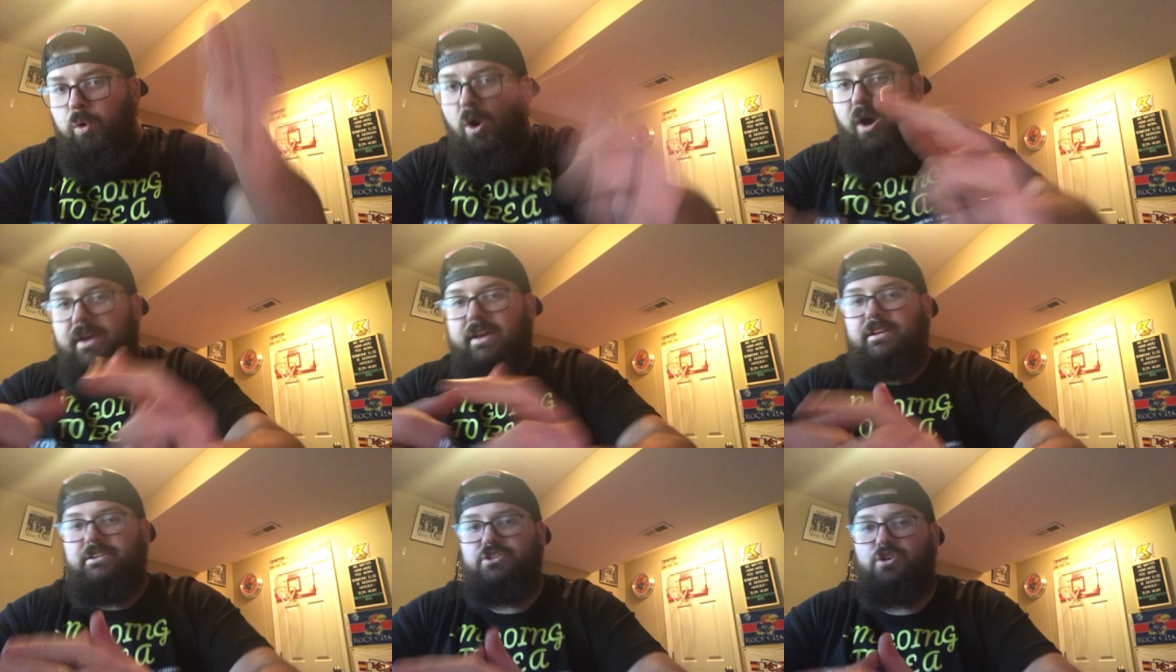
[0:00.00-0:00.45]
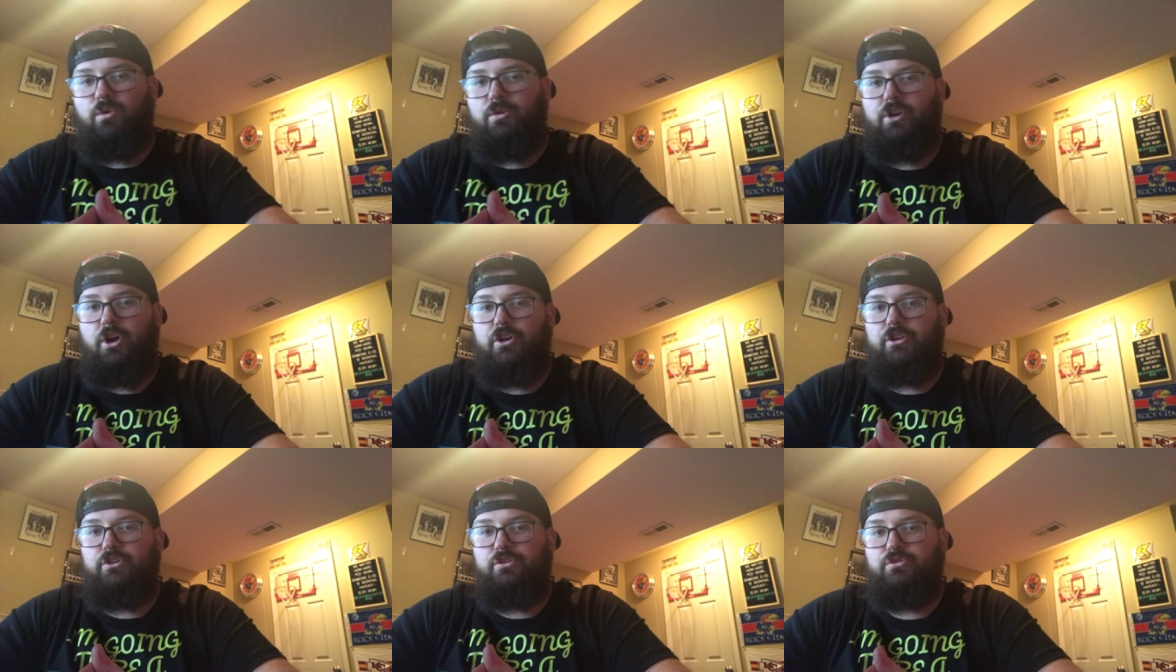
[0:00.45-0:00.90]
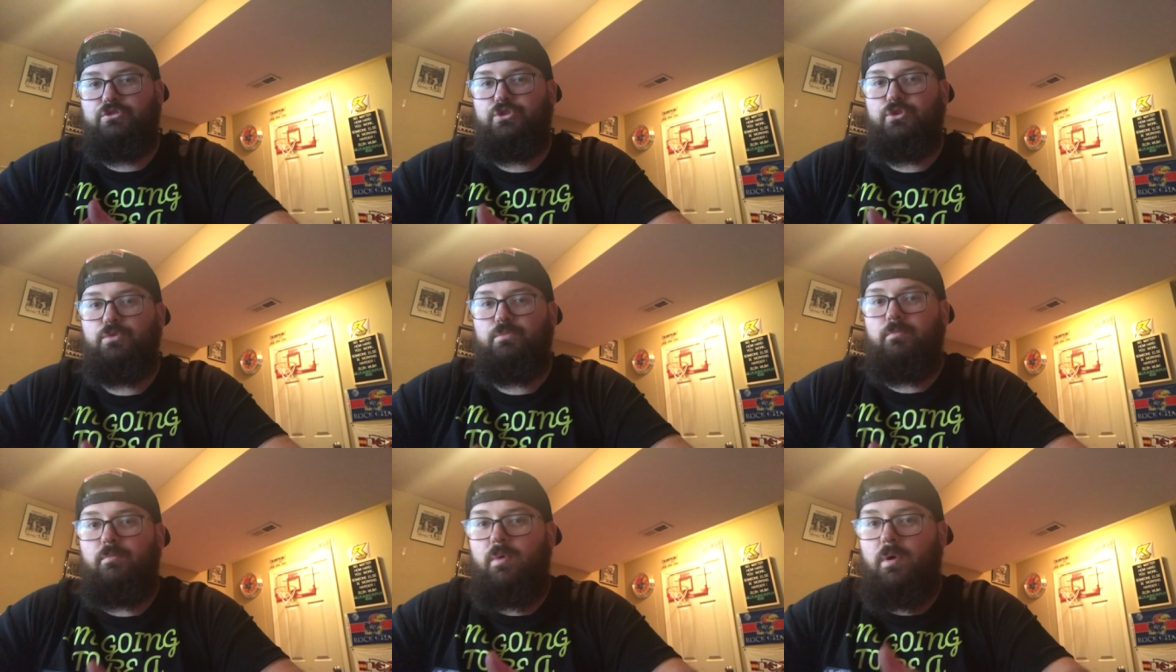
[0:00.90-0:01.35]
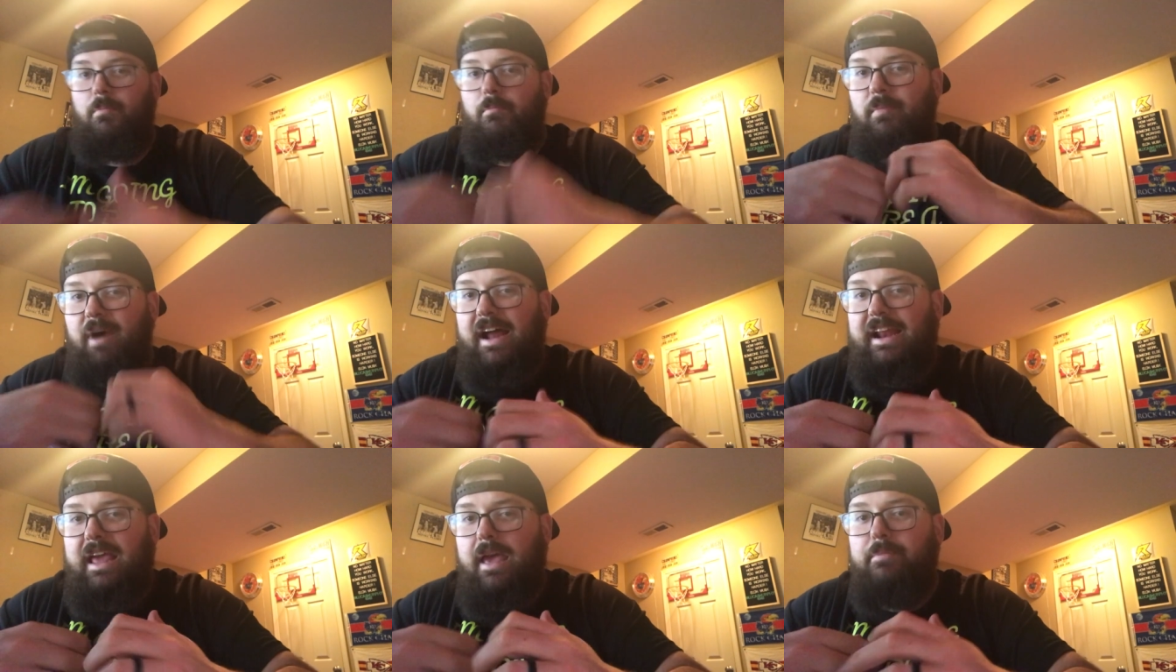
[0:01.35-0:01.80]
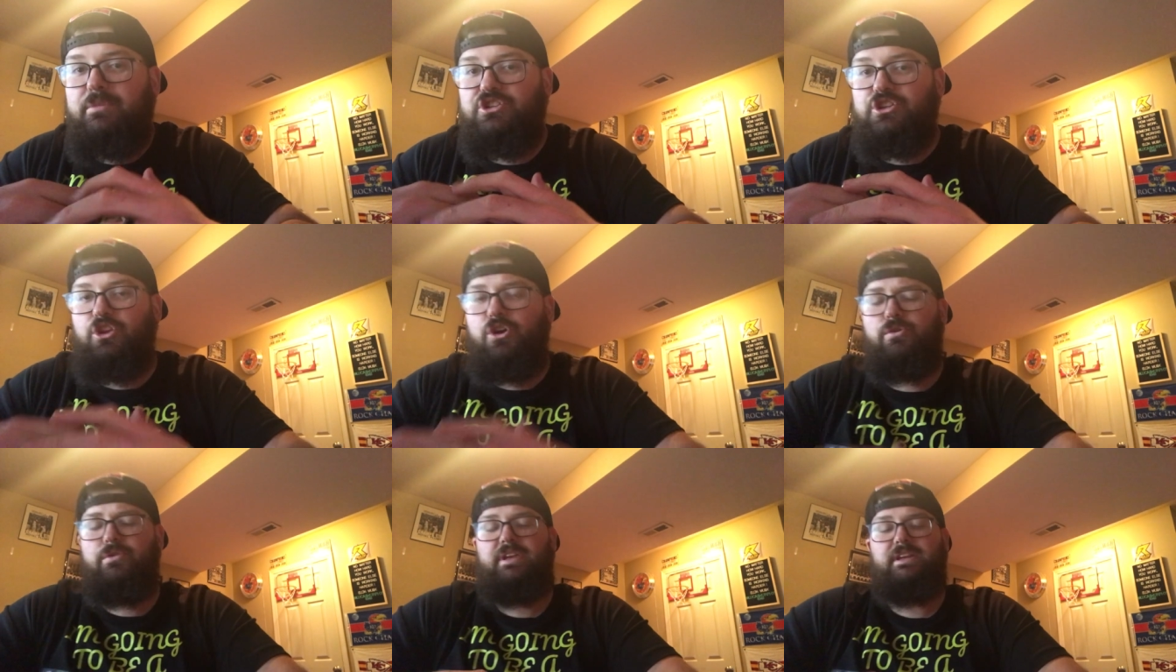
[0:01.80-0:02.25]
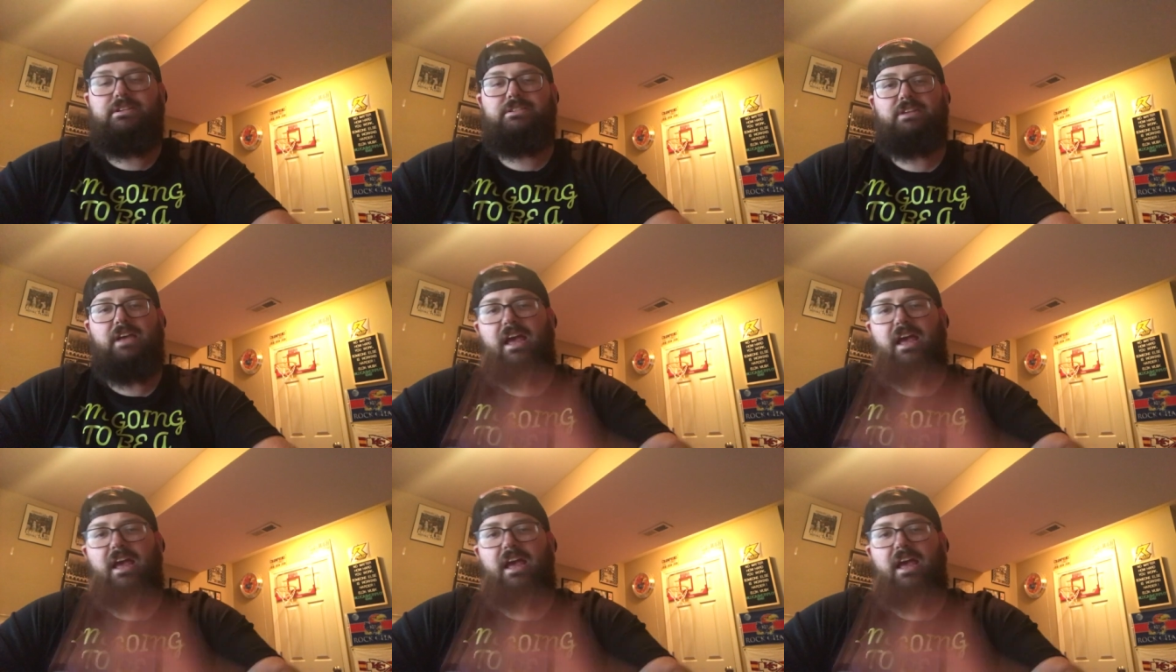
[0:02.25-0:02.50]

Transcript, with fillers: What is going on YouTube? My name is Lucas